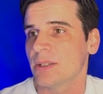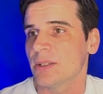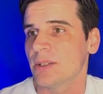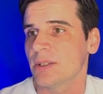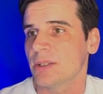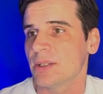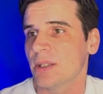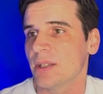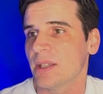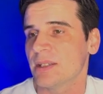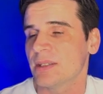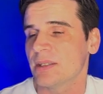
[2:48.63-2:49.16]

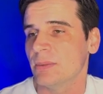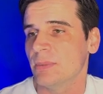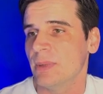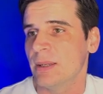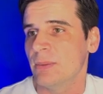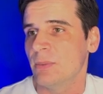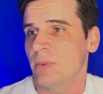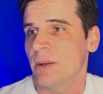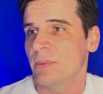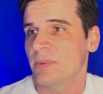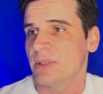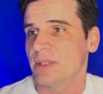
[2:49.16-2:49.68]
so that's the
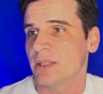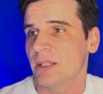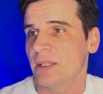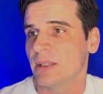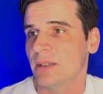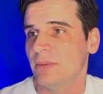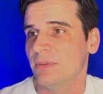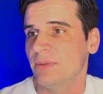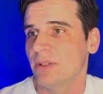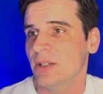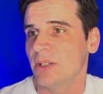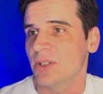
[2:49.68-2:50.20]
main website.
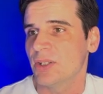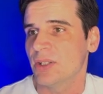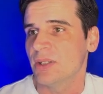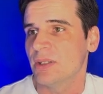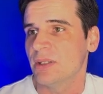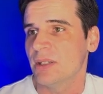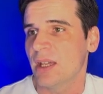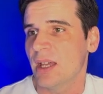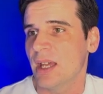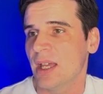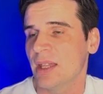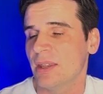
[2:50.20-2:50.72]
The
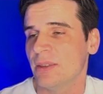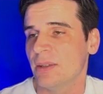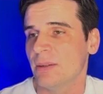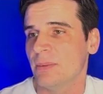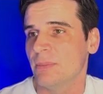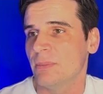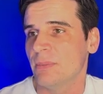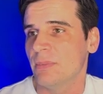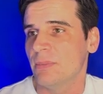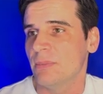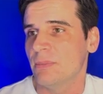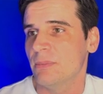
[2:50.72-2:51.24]
version
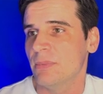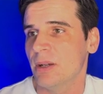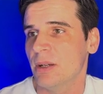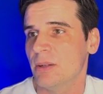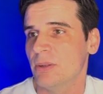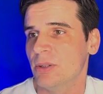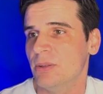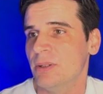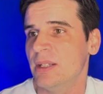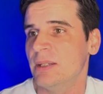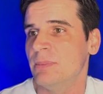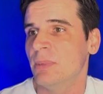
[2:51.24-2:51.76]

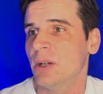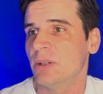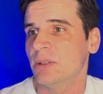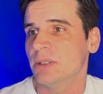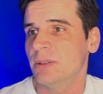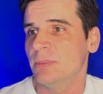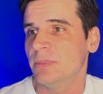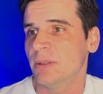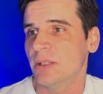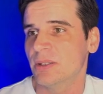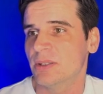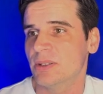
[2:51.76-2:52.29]
you need
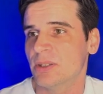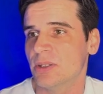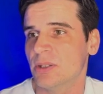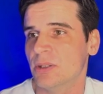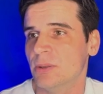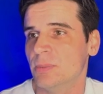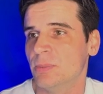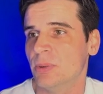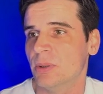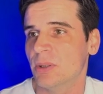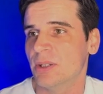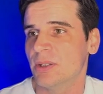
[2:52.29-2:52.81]
multiplug
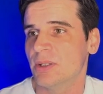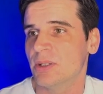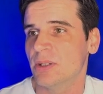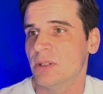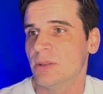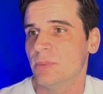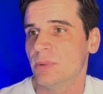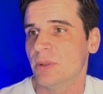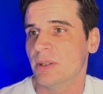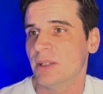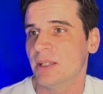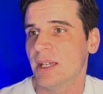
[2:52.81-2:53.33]

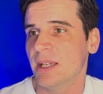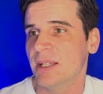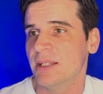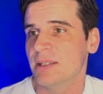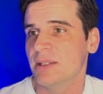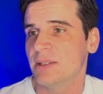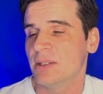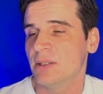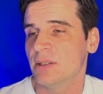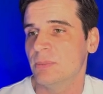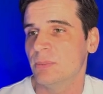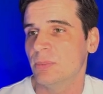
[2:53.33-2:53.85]

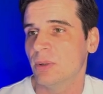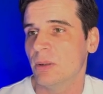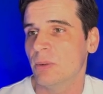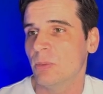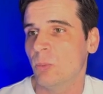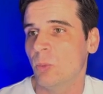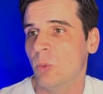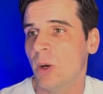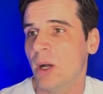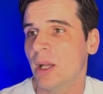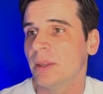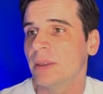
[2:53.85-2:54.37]

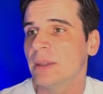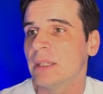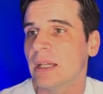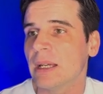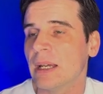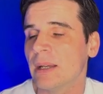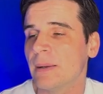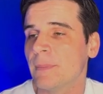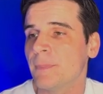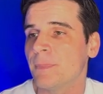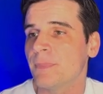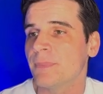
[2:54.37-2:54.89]
2.2.82.1.
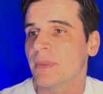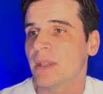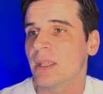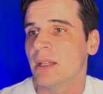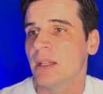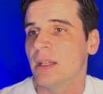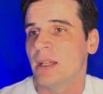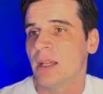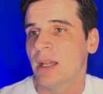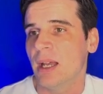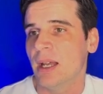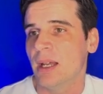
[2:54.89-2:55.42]

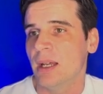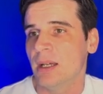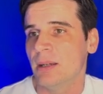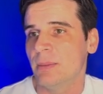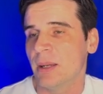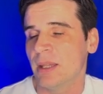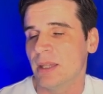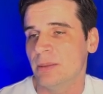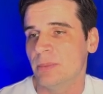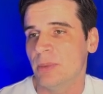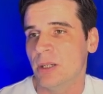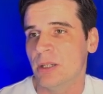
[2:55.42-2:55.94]

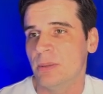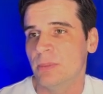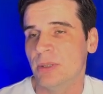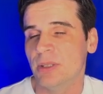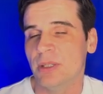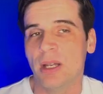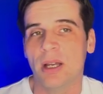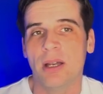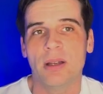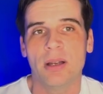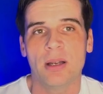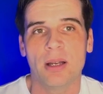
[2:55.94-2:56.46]
At the
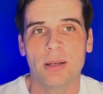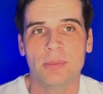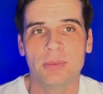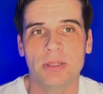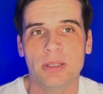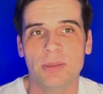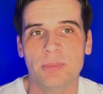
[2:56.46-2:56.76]
moment, I'm going